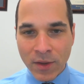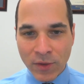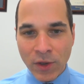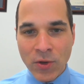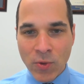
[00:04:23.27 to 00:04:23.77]

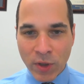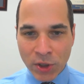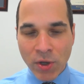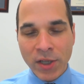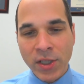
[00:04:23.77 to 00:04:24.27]
the new
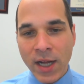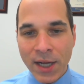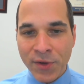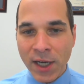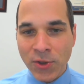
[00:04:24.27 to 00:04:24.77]
construction
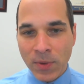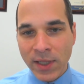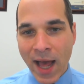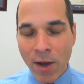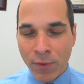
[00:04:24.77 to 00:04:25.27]
contract to
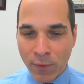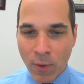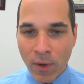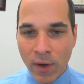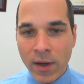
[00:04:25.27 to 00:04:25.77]
allow
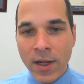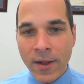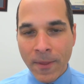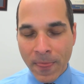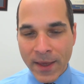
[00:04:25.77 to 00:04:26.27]
for
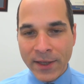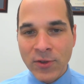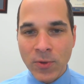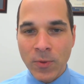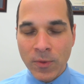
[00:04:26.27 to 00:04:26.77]

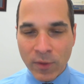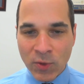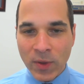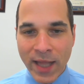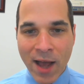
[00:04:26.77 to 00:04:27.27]

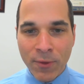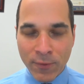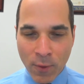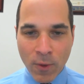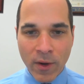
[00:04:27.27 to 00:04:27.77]

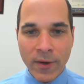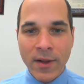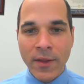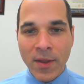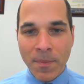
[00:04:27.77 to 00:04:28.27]

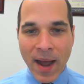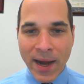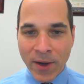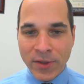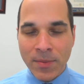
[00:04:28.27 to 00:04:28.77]
the
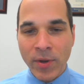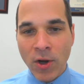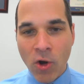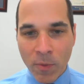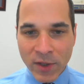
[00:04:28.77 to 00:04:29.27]
buyer to bring
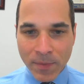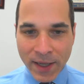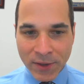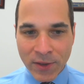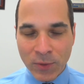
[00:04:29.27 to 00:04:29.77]
a home
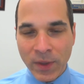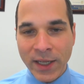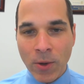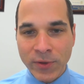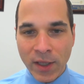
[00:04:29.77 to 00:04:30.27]
inspector when they
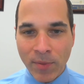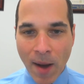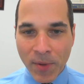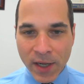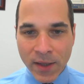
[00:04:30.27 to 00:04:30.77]
go to the
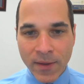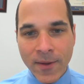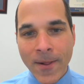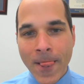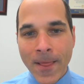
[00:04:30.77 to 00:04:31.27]
property.
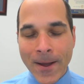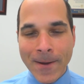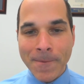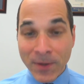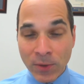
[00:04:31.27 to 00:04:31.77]

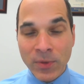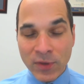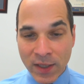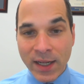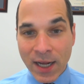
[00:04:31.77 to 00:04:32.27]
But you will
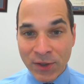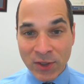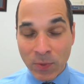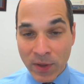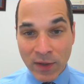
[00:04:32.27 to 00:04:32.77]
see the
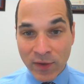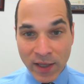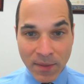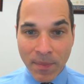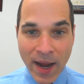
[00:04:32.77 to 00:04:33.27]
contracts where they say
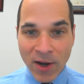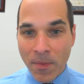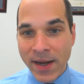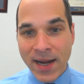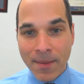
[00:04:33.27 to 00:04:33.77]
the buyer
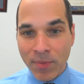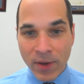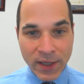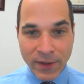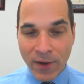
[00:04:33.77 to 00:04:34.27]
may not
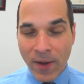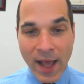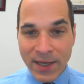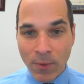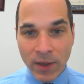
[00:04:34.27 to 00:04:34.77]
bring
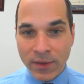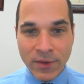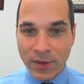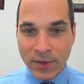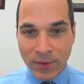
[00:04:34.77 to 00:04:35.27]
anyone
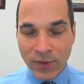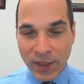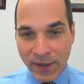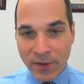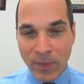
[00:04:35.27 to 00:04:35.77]
to, you'll
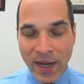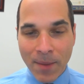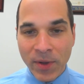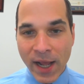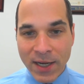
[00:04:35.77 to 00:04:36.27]
see, and it may
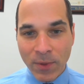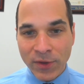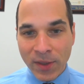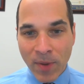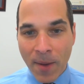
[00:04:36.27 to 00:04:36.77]
not bring anyone
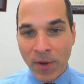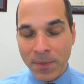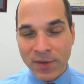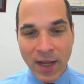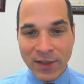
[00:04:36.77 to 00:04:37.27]
to the property
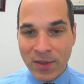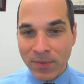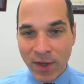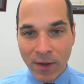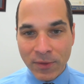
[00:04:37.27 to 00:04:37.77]
besides
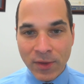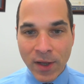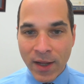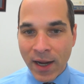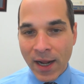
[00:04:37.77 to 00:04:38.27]
themselves.
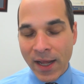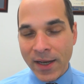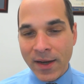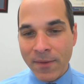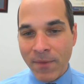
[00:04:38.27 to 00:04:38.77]

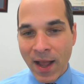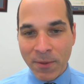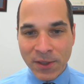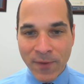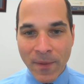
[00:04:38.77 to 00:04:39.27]
And I
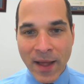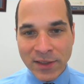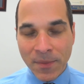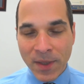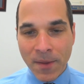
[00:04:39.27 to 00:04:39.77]
always found that
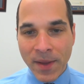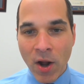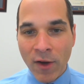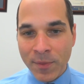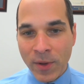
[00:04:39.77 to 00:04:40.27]
to be a bit
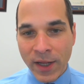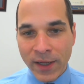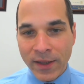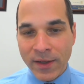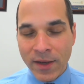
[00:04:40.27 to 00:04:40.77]

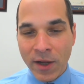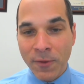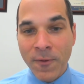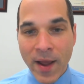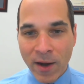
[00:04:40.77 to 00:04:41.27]
off-putting and
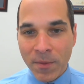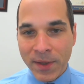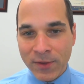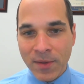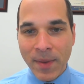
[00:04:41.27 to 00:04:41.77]
unfair
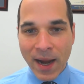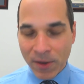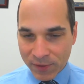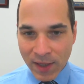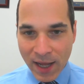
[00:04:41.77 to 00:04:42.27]
because the buyer
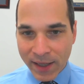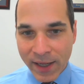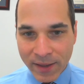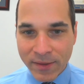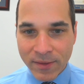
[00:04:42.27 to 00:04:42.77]
is not
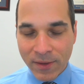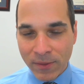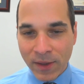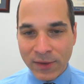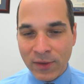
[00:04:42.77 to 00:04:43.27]
a
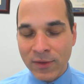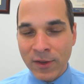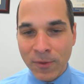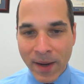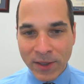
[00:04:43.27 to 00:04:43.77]
licensed
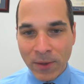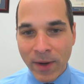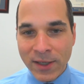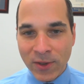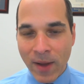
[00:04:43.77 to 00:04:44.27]
inspector,
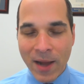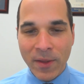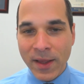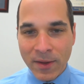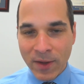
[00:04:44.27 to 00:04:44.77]
right? So how
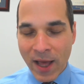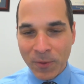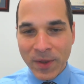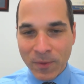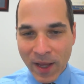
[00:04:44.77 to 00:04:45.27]

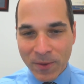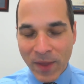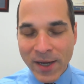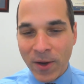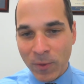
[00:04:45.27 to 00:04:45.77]
do
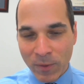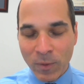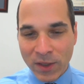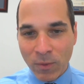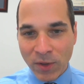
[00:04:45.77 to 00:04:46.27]
they know
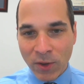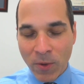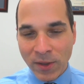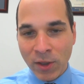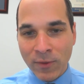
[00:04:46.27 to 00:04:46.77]
what they're
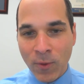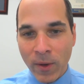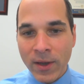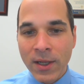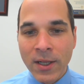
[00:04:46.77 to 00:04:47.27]
going to look
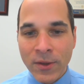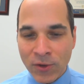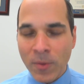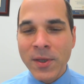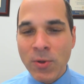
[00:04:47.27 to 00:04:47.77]
for?
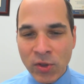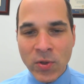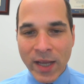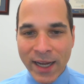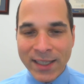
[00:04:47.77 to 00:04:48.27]
So, but usually
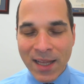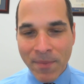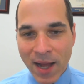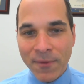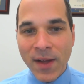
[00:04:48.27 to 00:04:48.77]
you can get that
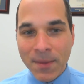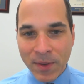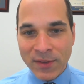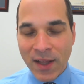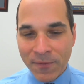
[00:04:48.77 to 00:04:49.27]
modified,
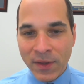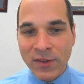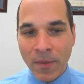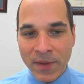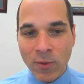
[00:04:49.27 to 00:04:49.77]
but it's definitely
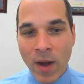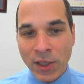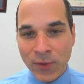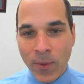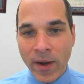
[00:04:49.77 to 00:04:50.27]
something to
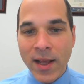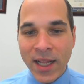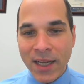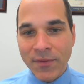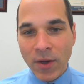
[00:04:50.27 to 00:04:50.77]
watch for
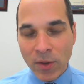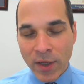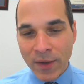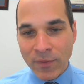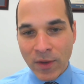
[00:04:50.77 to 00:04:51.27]
if
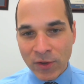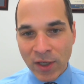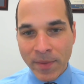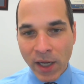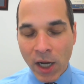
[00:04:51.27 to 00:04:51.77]
there's
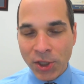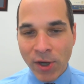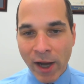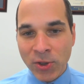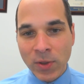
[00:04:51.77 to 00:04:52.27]
going to be a
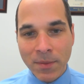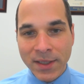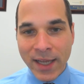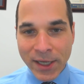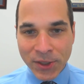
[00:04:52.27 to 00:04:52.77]
contractual
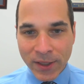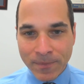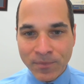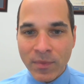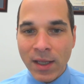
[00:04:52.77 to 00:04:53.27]

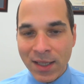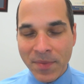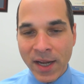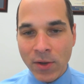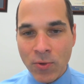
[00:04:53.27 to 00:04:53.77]
limitation
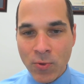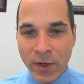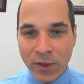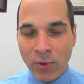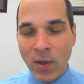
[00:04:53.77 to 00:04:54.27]
limiting who
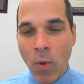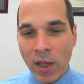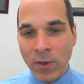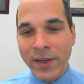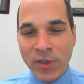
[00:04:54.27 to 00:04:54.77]
can do the
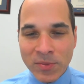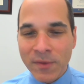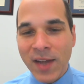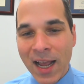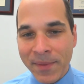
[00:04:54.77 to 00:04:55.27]
walkthrough. In terms
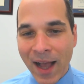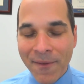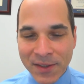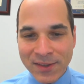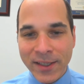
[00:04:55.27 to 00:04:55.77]
of timing,
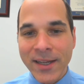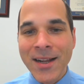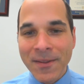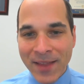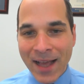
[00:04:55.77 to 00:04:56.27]
obviously
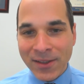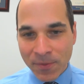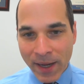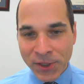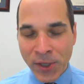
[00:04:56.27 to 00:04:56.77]
that
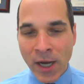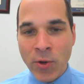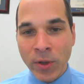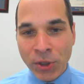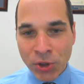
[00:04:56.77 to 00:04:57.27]
inspection on
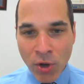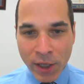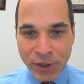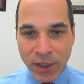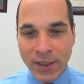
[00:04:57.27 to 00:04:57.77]
new
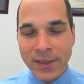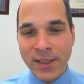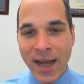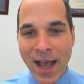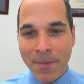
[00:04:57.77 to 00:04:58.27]
construction is
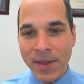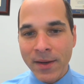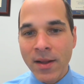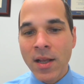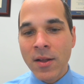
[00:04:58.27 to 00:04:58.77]
going to happen